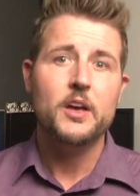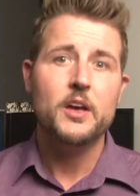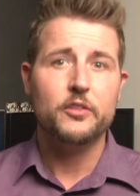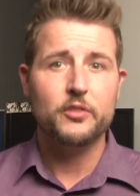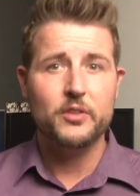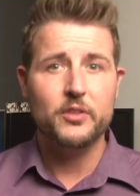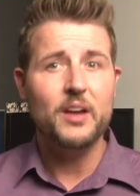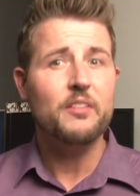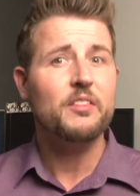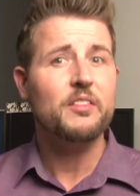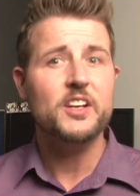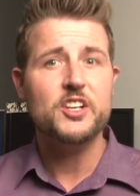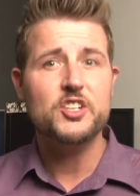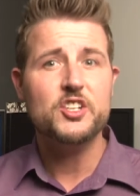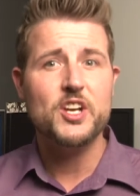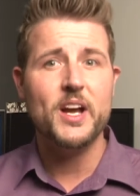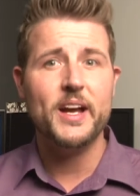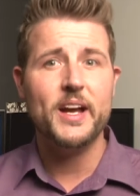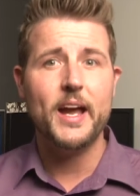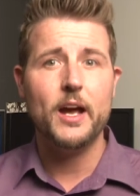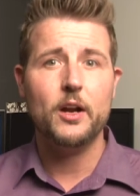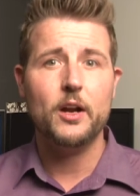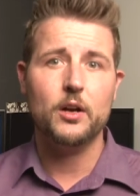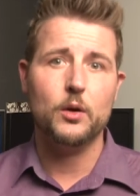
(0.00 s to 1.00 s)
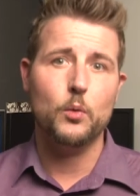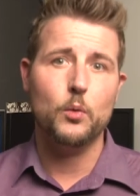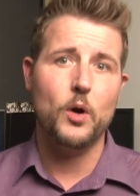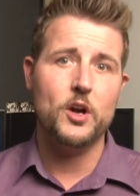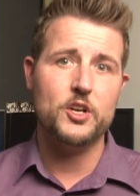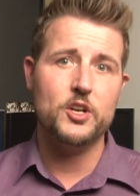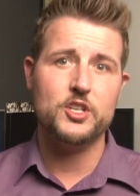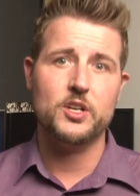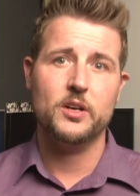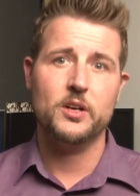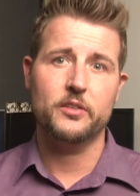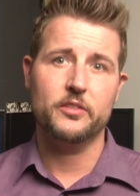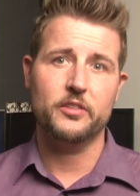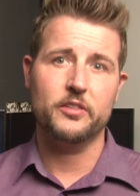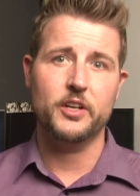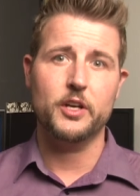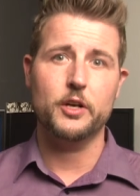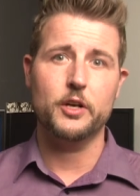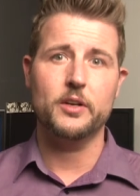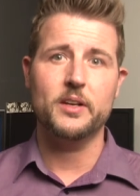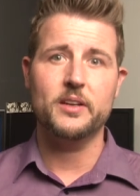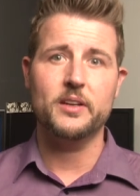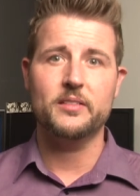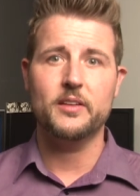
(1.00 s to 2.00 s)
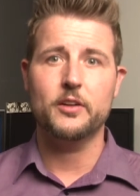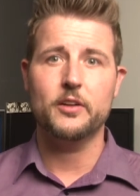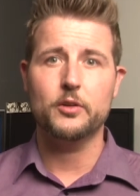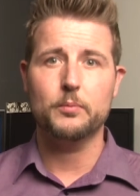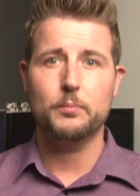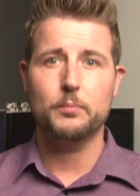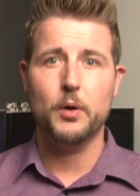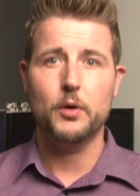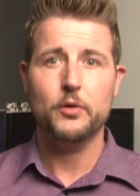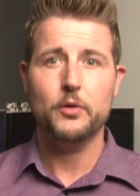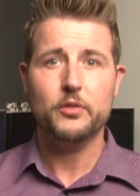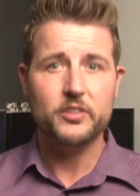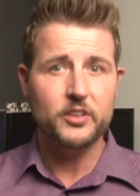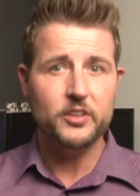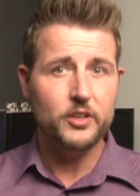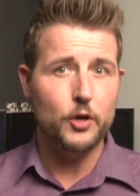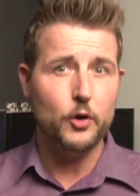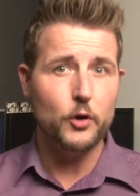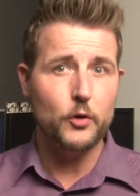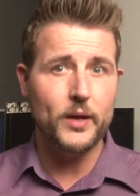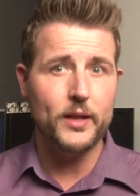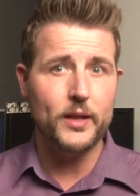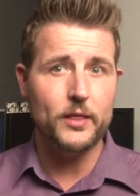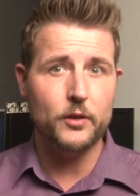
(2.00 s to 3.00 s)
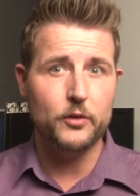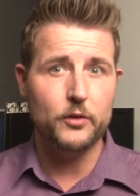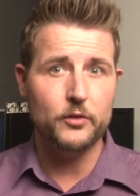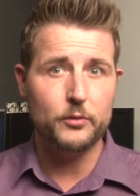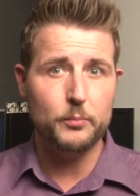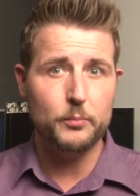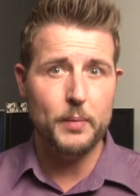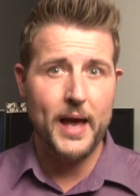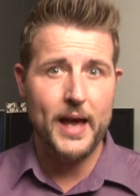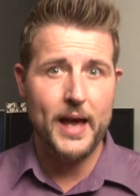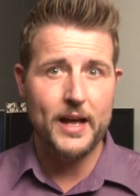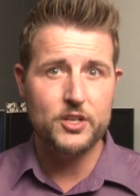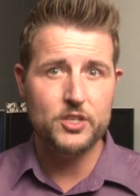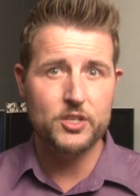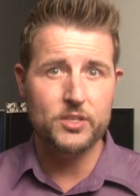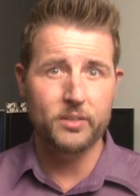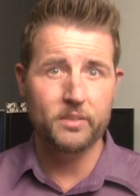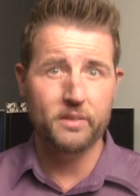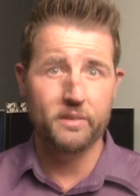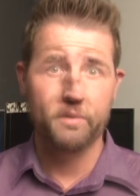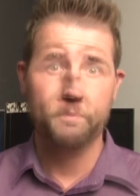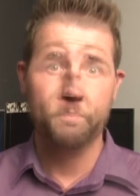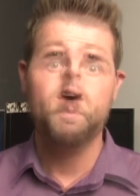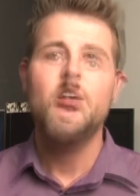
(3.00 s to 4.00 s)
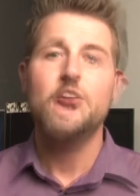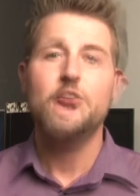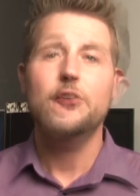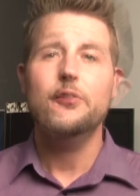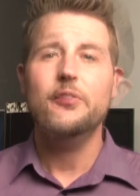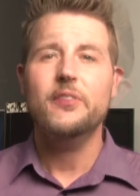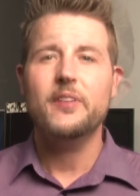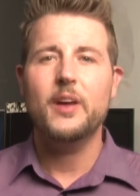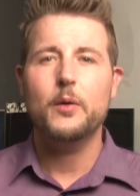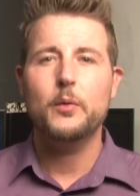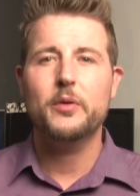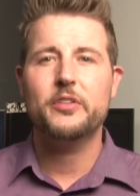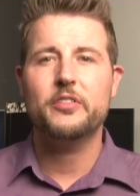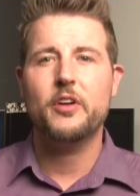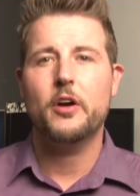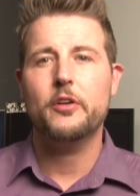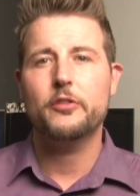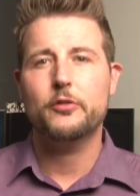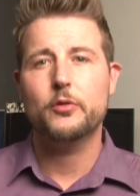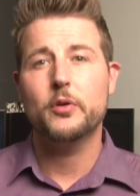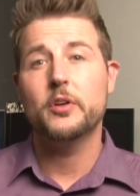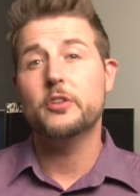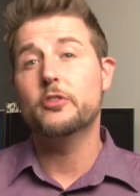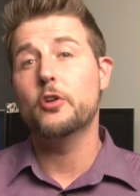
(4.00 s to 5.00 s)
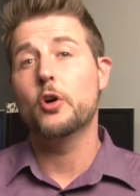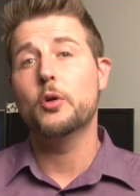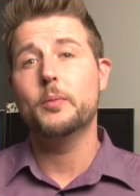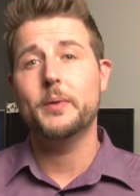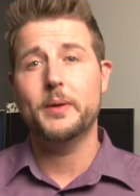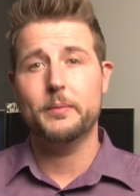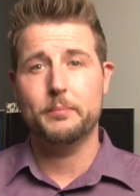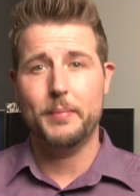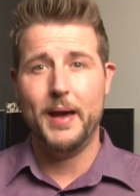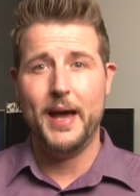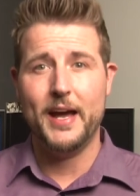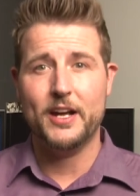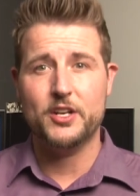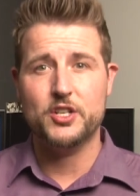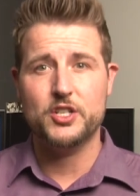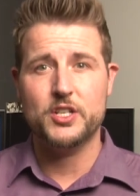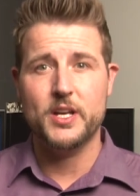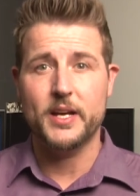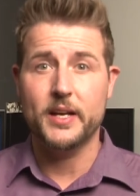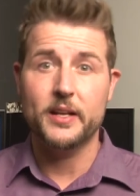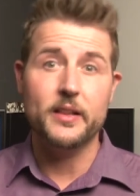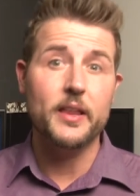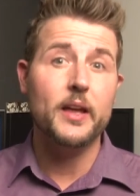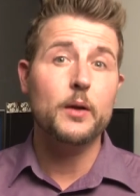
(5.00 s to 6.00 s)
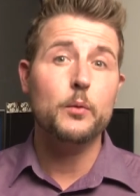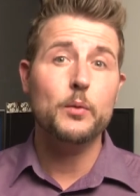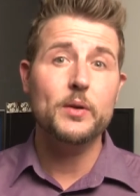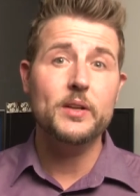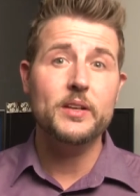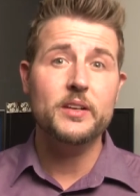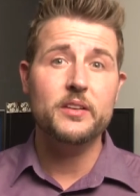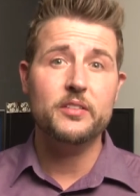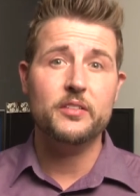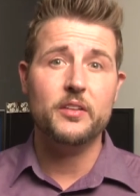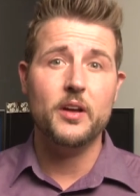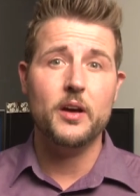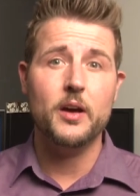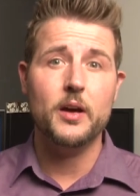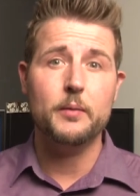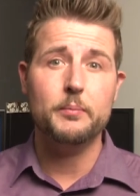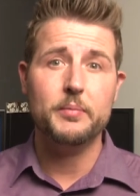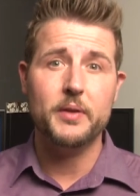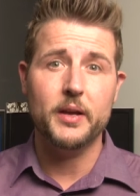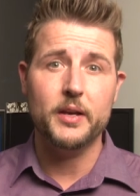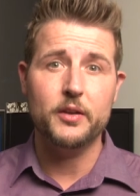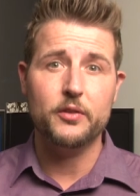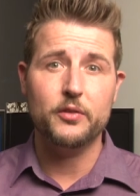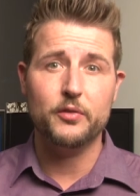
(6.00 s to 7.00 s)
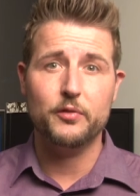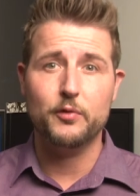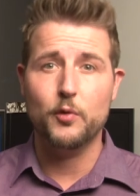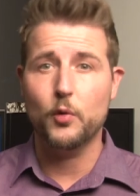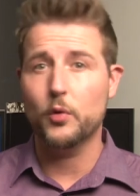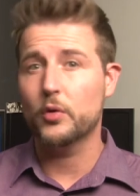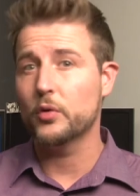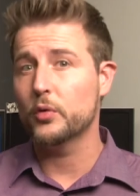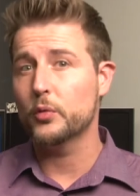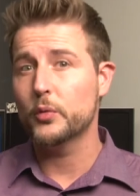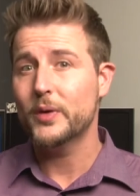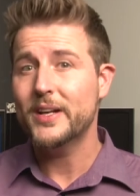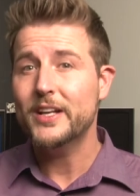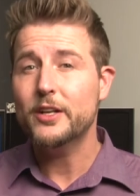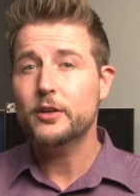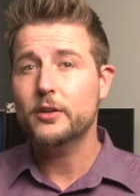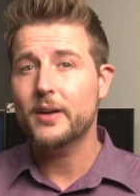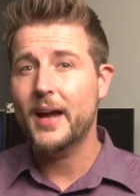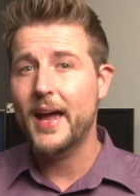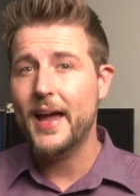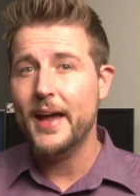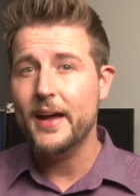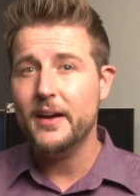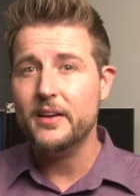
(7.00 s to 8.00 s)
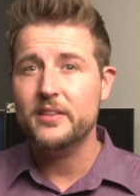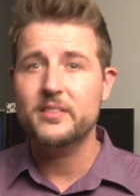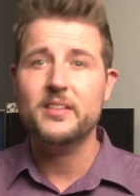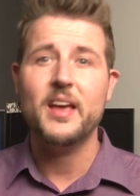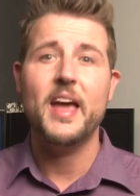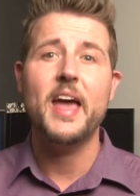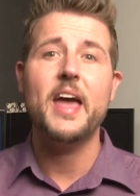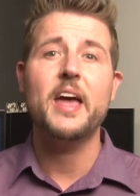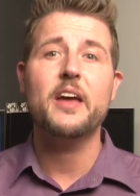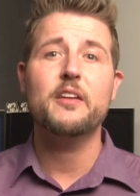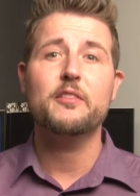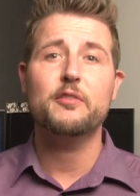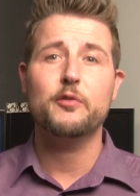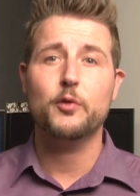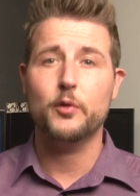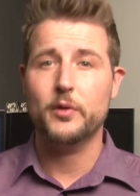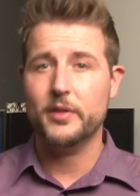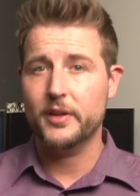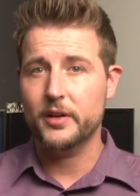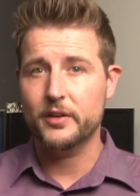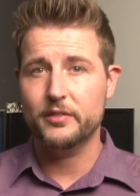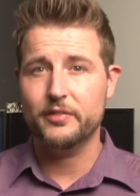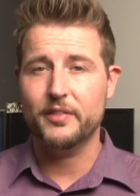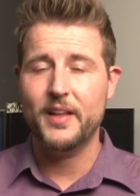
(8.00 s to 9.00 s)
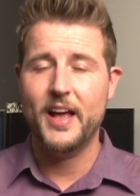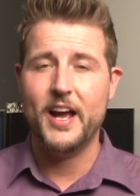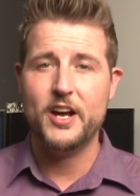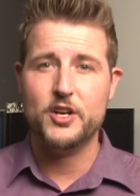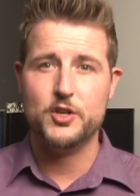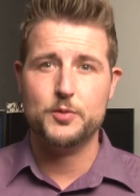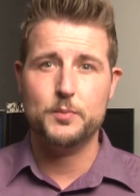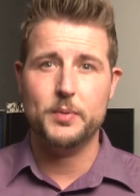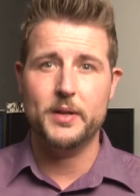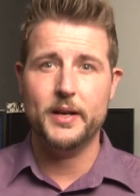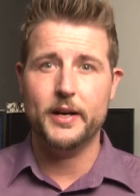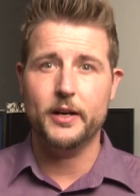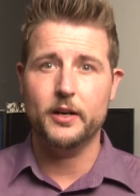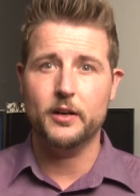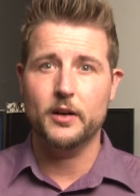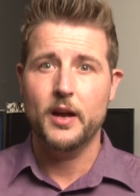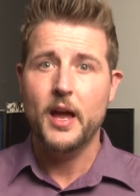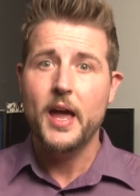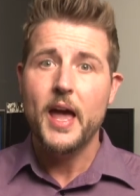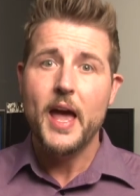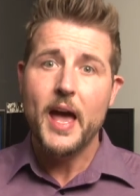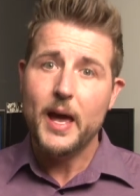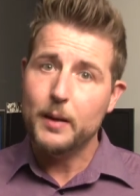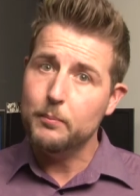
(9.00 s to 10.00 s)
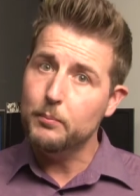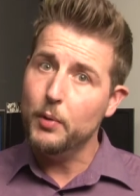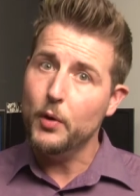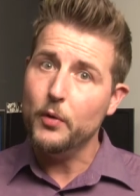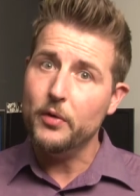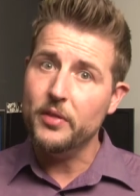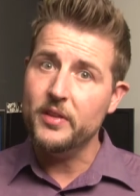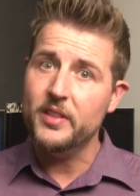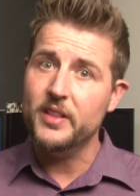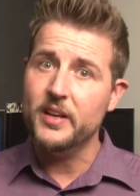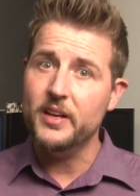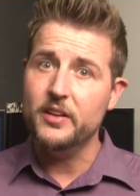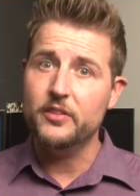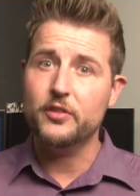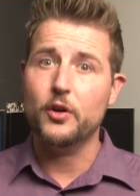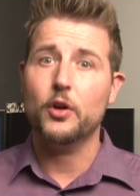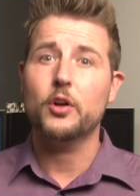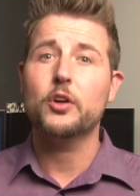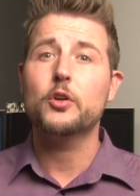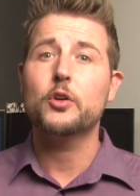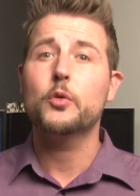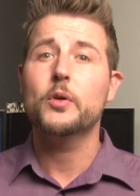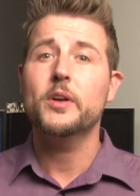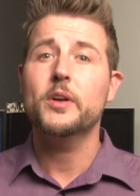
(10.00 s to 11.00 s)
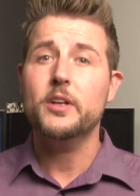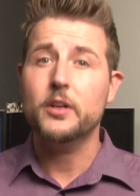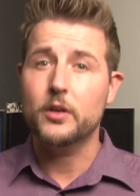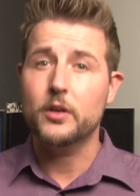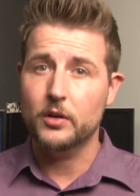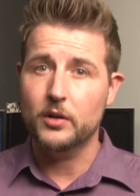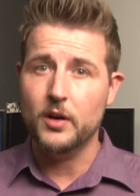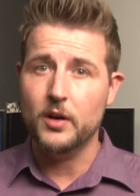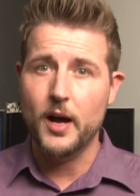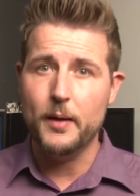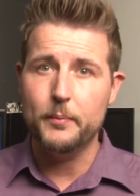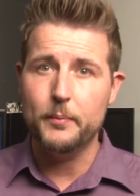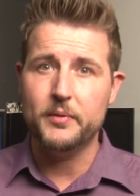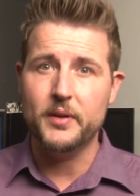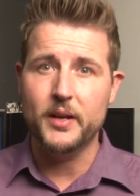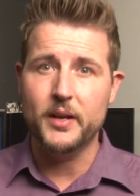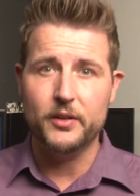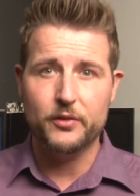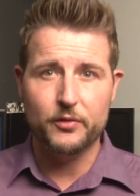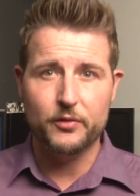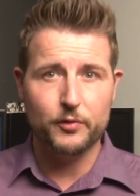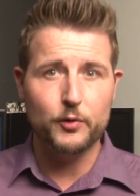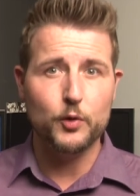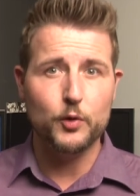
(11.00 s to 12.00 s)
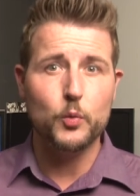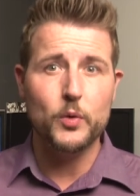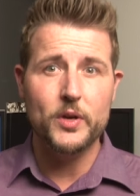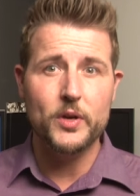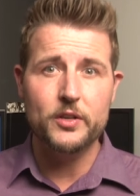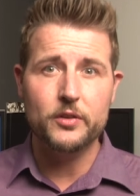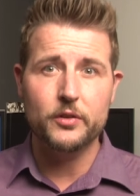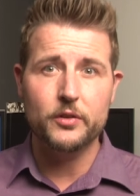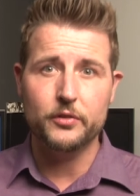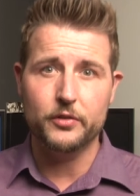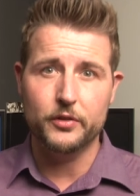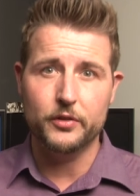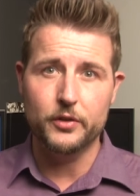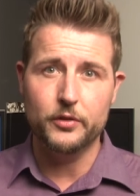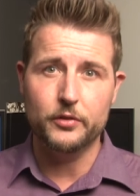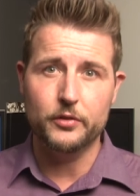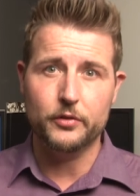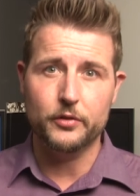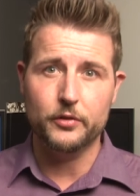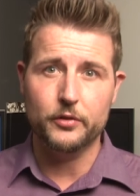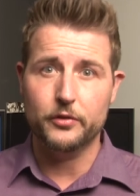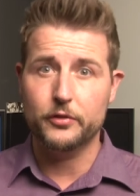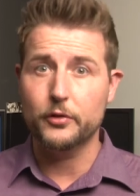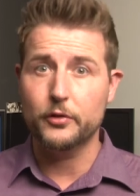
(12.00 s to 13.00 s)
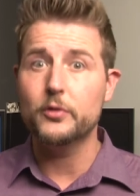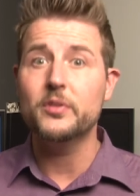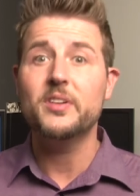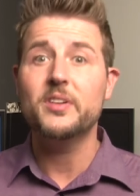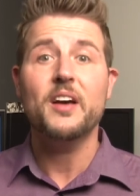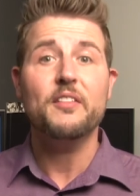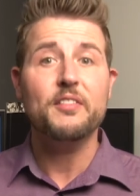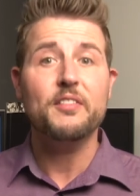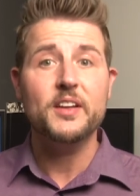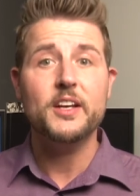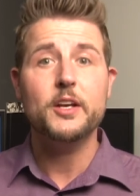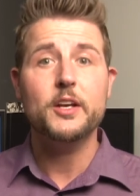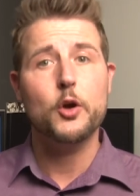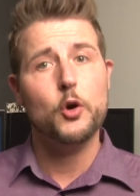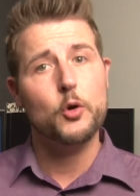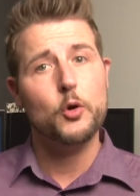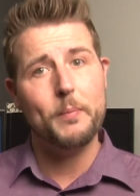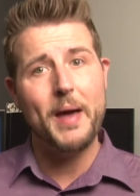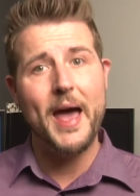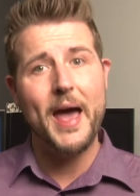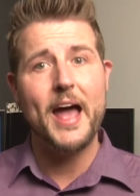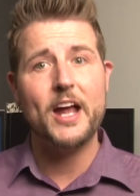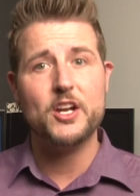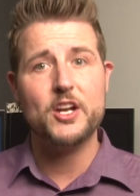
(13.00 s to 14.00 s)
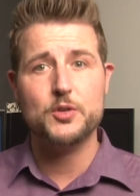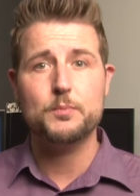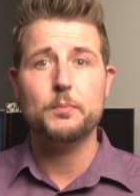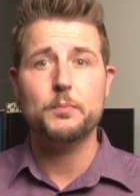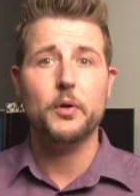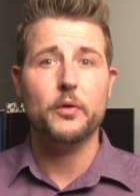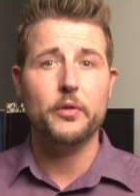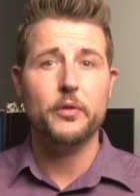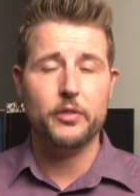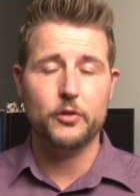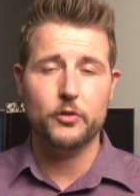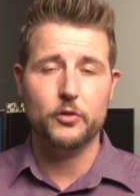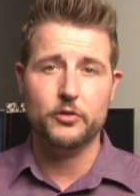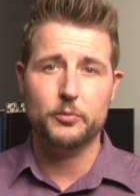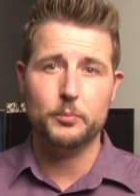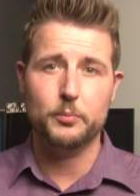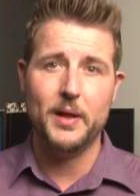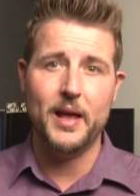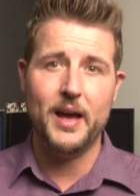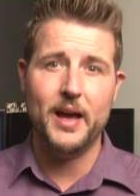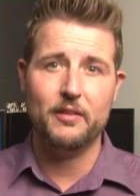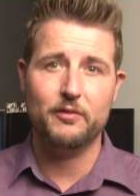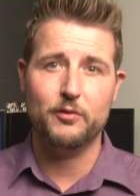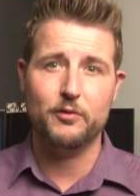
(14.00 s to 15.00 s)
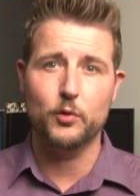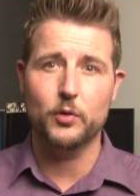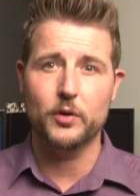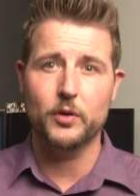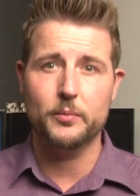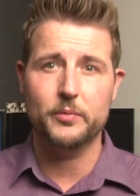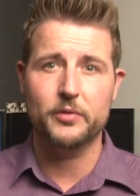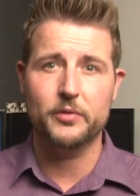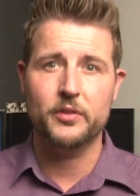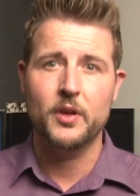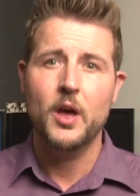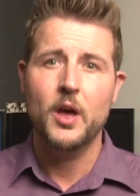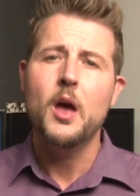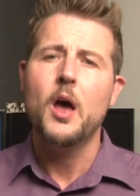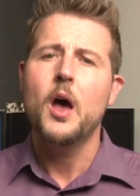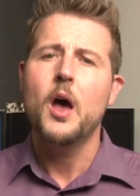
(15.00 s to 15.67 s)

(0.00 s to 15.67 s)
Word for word: So definitely check out our WatchGuard Security Center post and go get those patches. Tuesday was also Adobe Patch Day, and they released updates for Reader X and for their Flash Player. And both of these are critical updates for Windows users, so definitely go patch both those platforms.